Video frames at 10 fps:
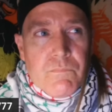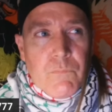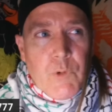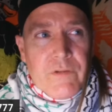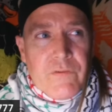
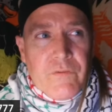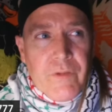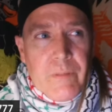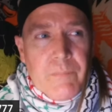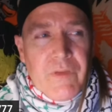what
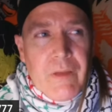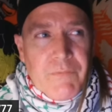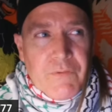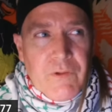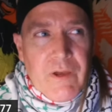Sims
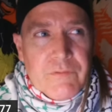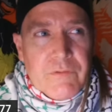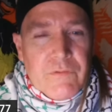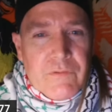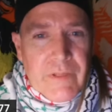
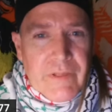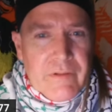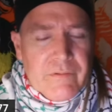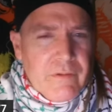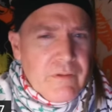emphasizes is
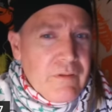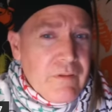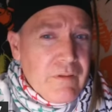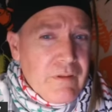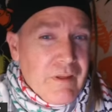that
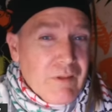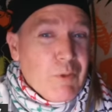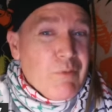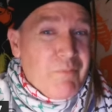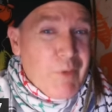
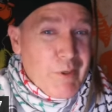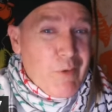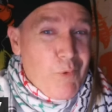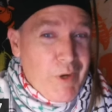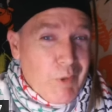Hitler very
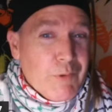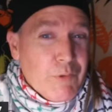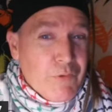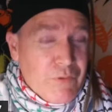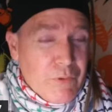well
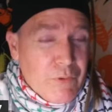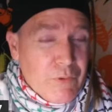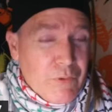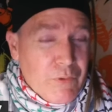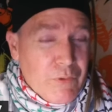
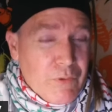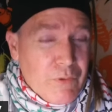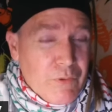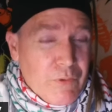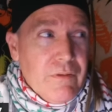understood
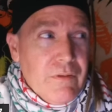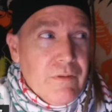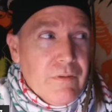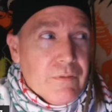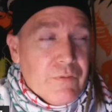
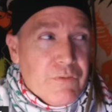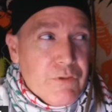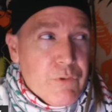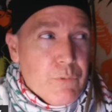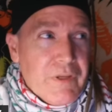the
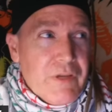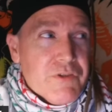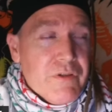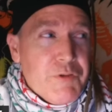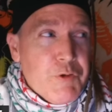
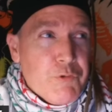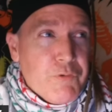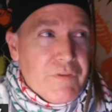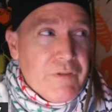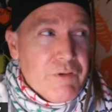situation
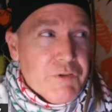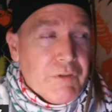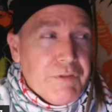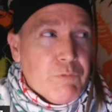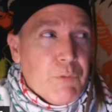
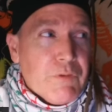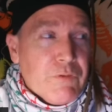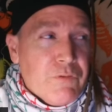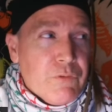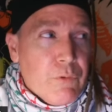geostrategically as well as
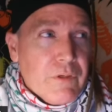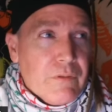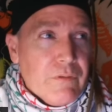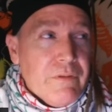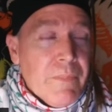
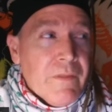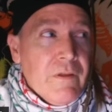historically.